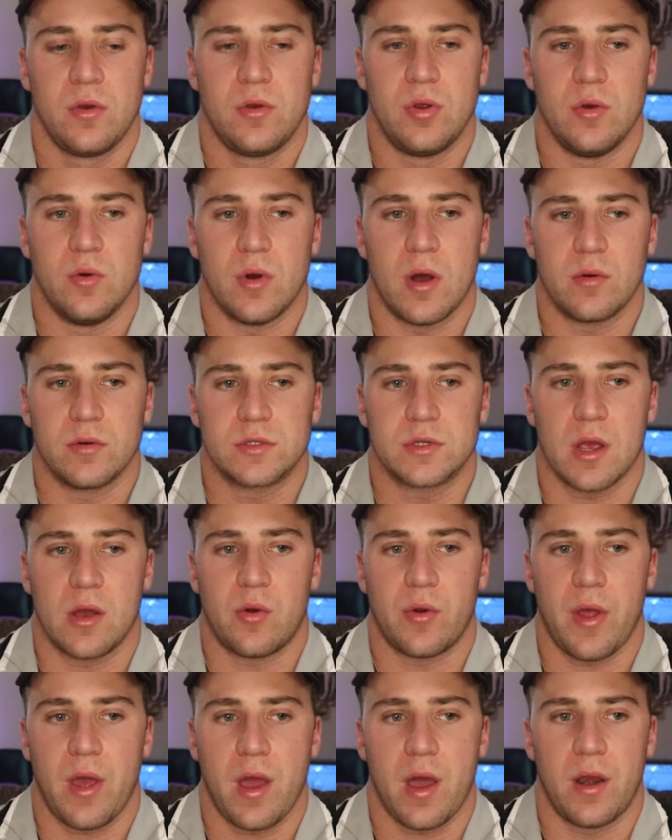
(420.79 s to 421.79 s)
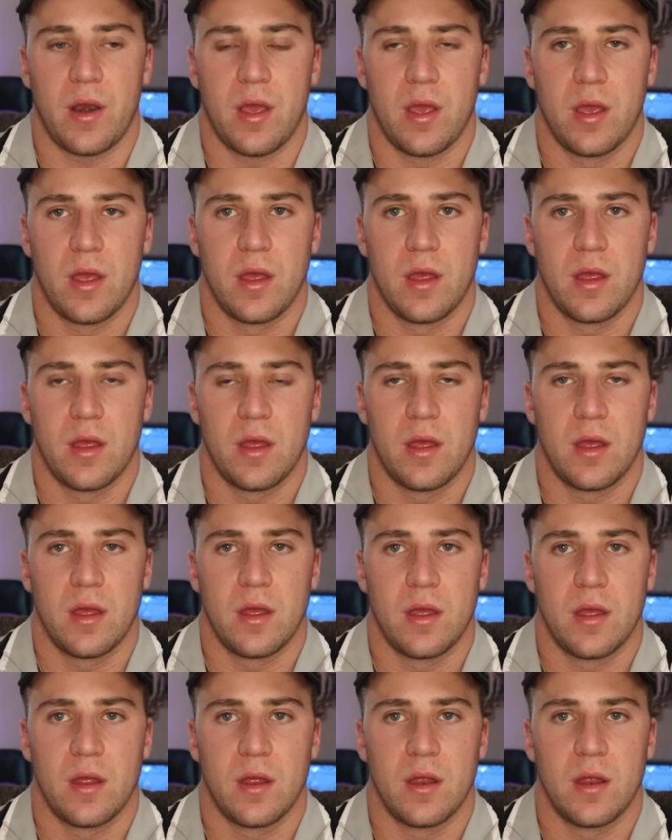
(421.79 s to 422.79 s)
to what was going on.
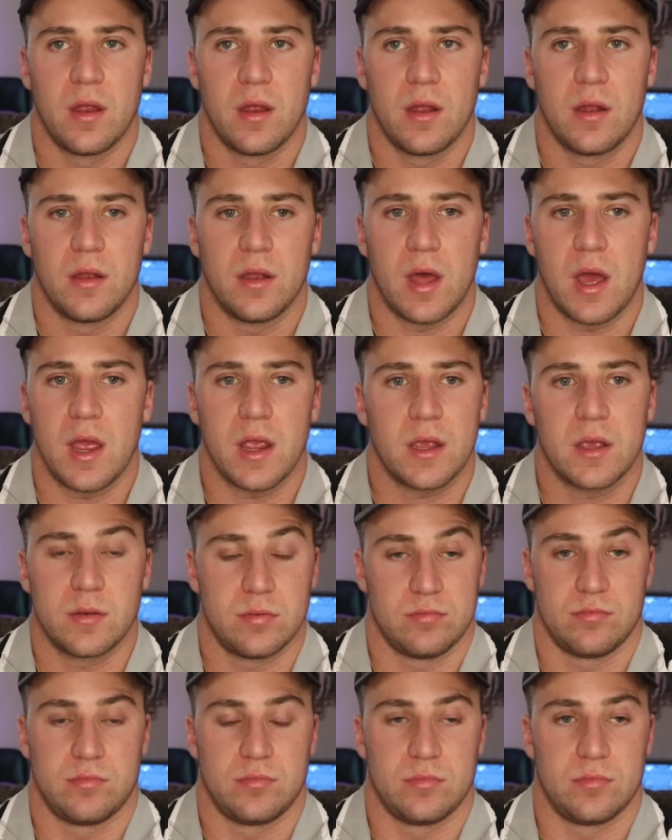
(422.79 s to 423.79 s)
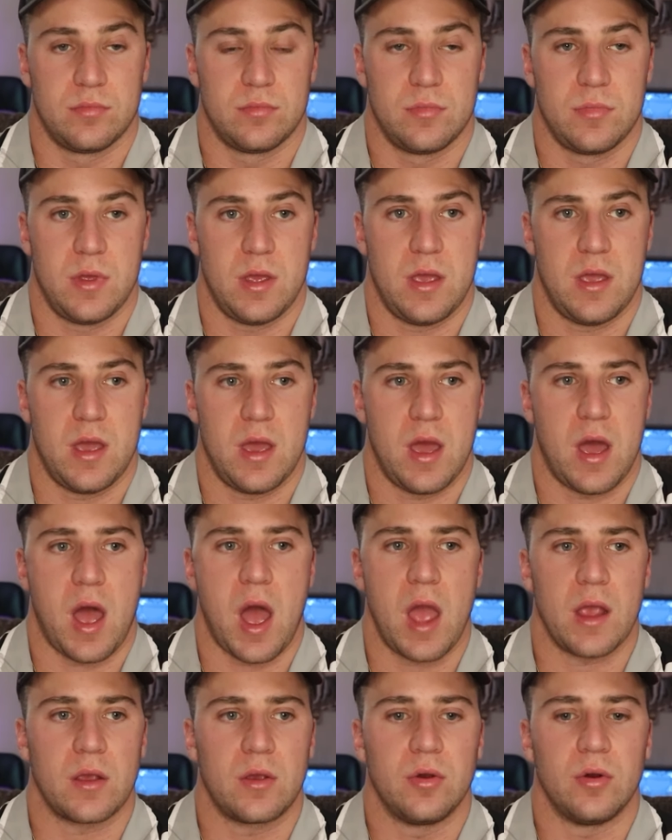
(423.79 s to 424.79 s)
Like,
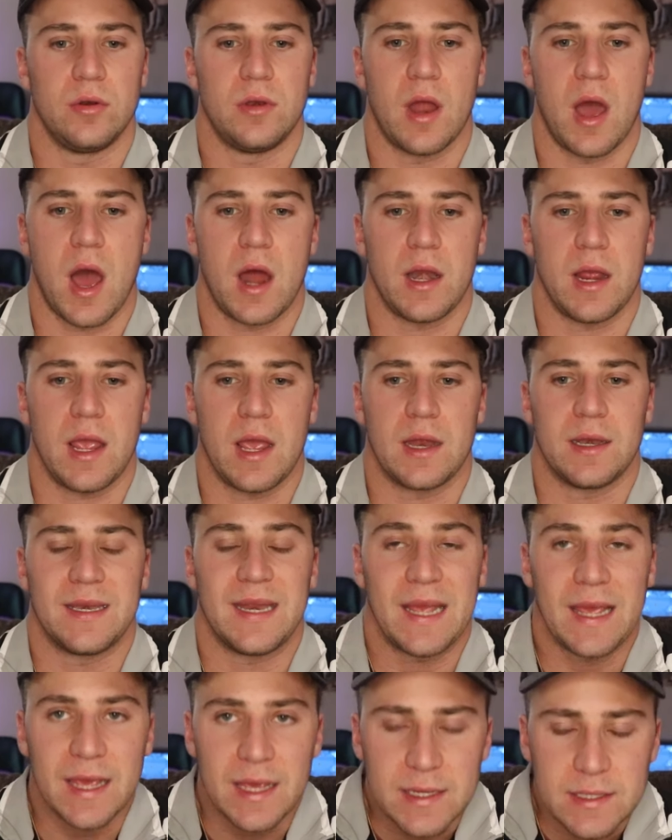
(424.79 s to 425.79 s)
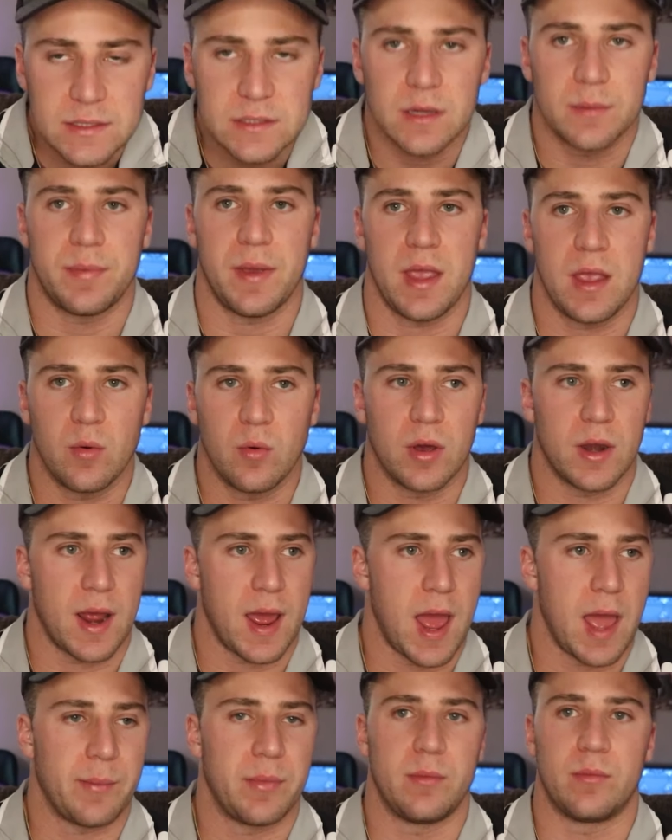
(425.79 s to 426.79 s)
I could not anticipate what
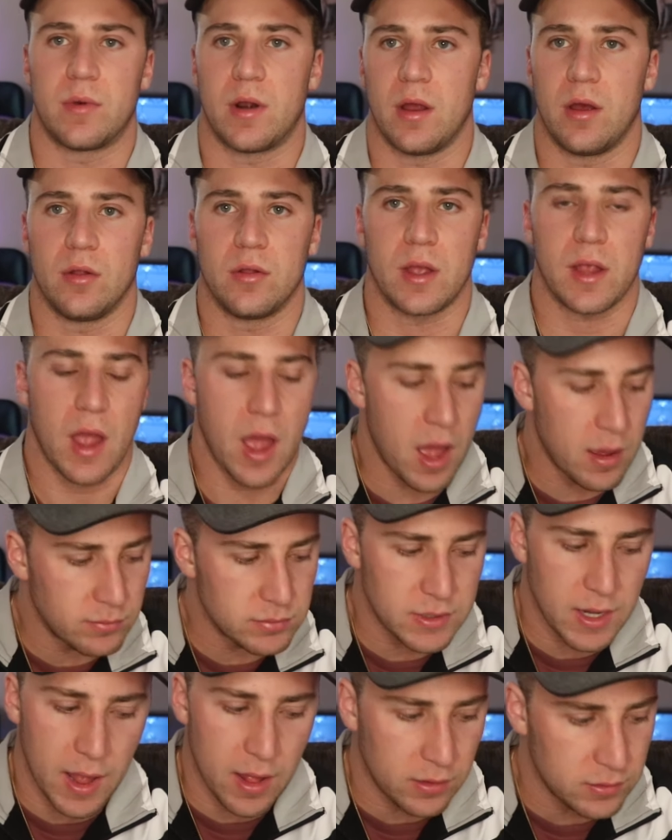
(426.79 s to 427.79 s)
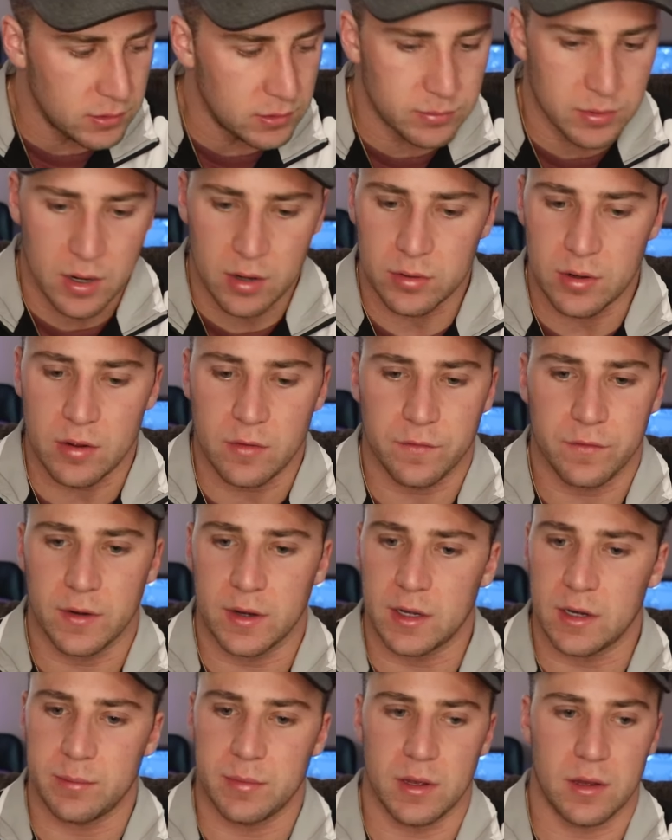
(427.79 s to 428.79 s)
happened, bro. Like, I'm telling you, bro, don't
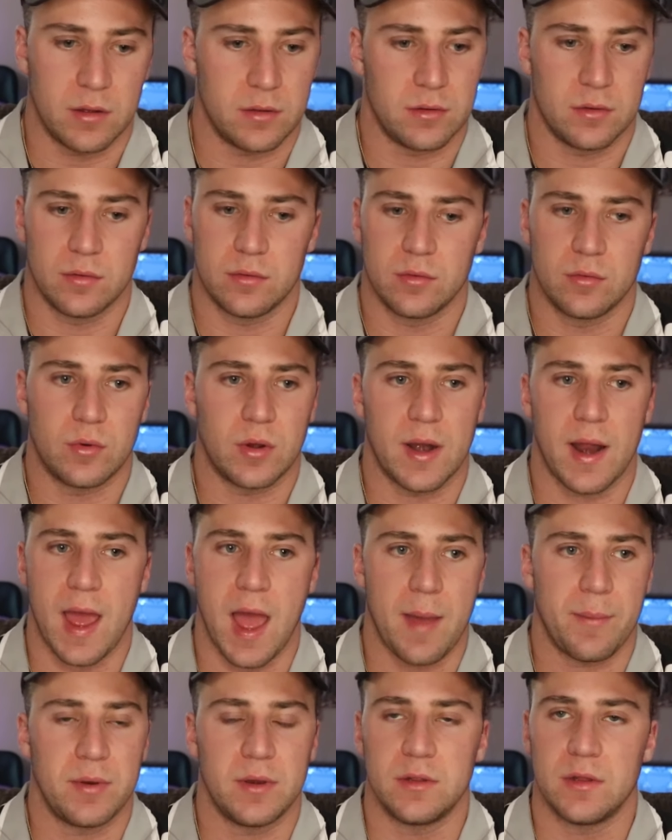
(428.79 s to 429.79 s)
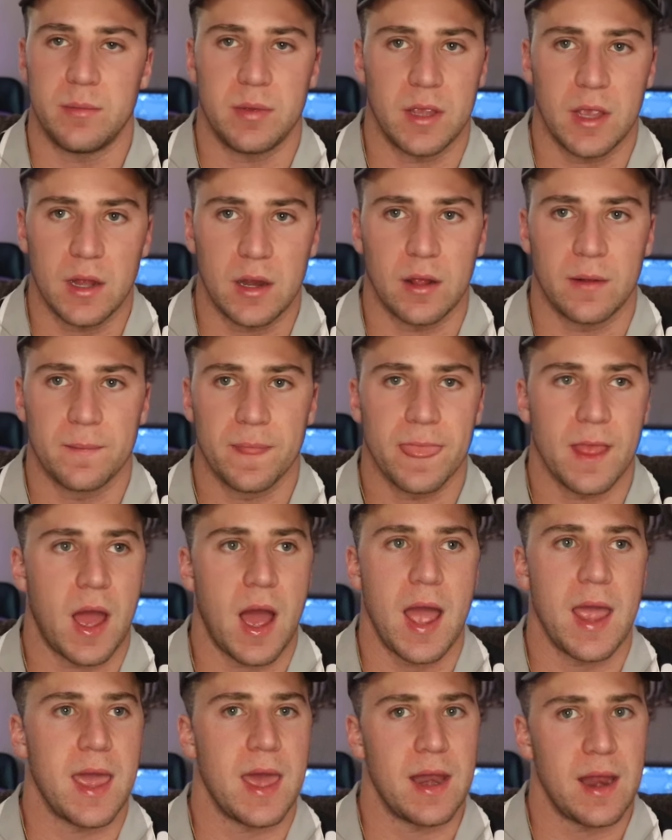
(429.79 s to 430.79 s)
forget about what happened in the beginning.
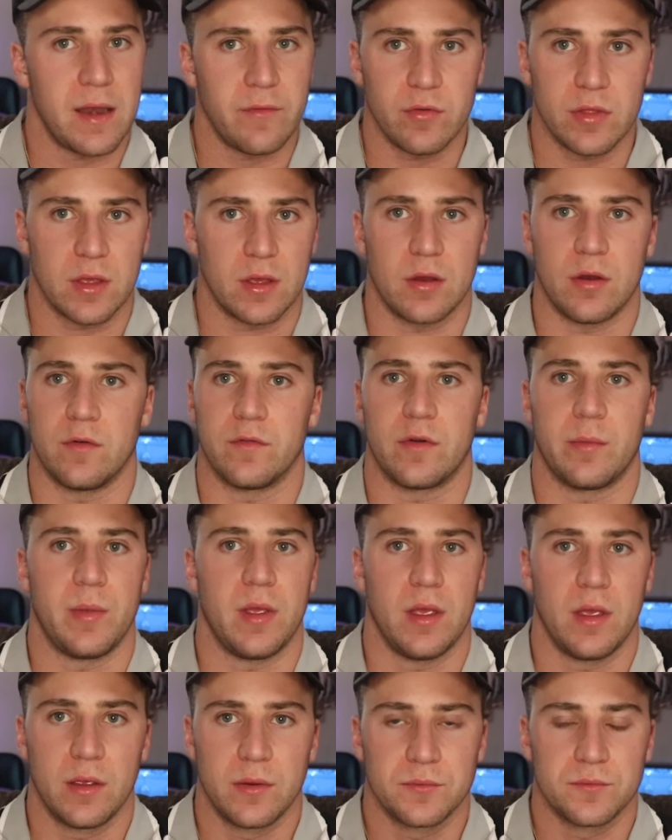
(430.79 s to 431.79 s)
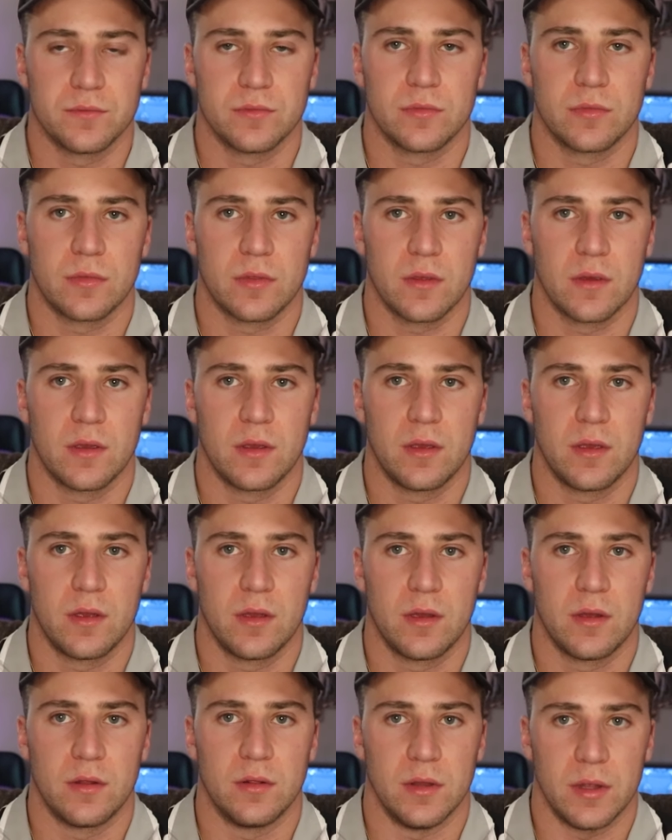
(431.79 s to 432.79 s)
I had everything going for me.
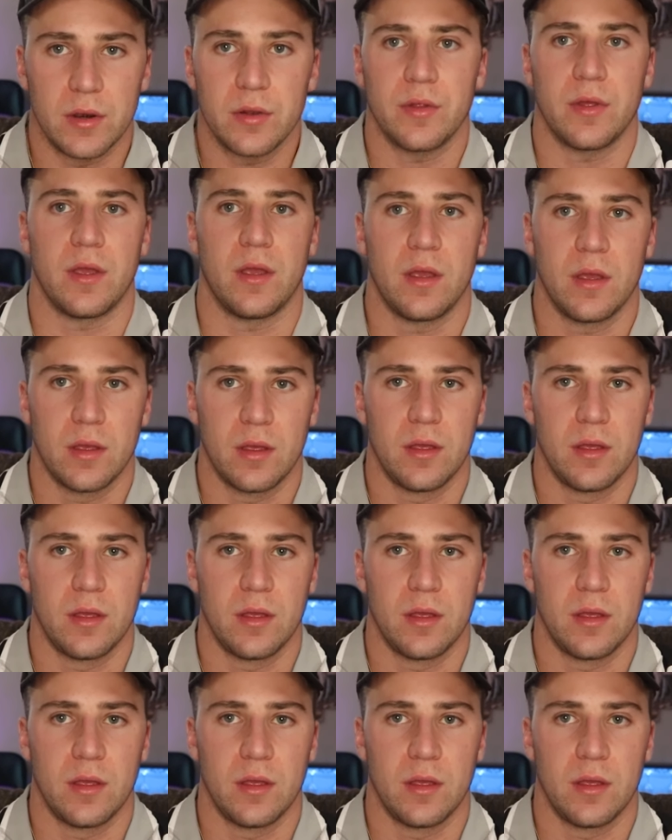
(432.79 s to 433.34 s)
Literally.